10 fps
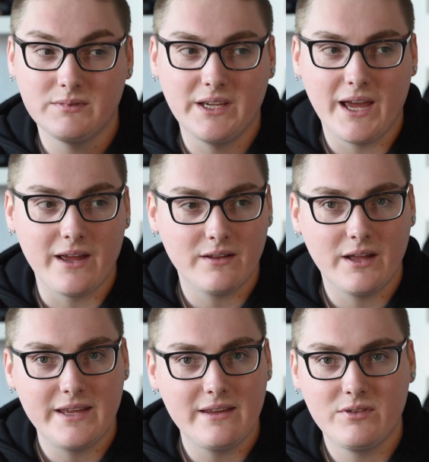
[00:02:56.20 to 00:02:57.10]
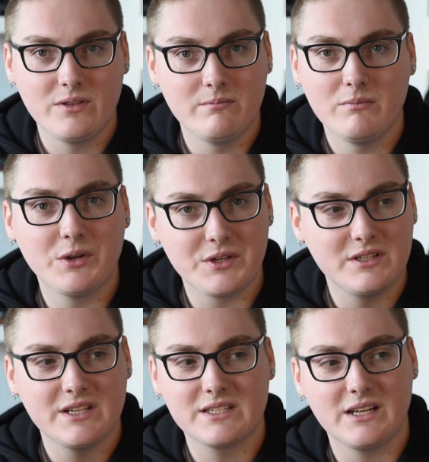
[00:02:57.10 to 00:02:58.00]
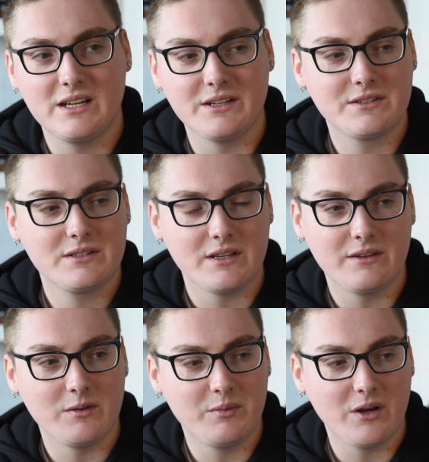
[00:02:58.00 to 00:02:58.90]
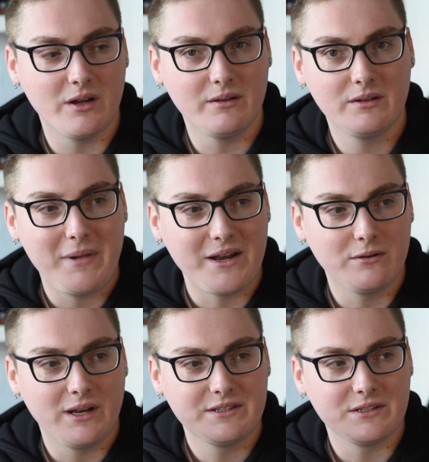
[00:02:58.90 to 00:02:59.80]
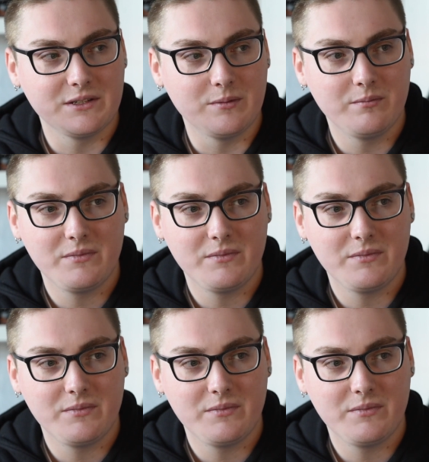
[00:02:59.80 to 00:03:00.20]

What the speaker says: yeah, even modern DSLRs, if you put a manual lens on them,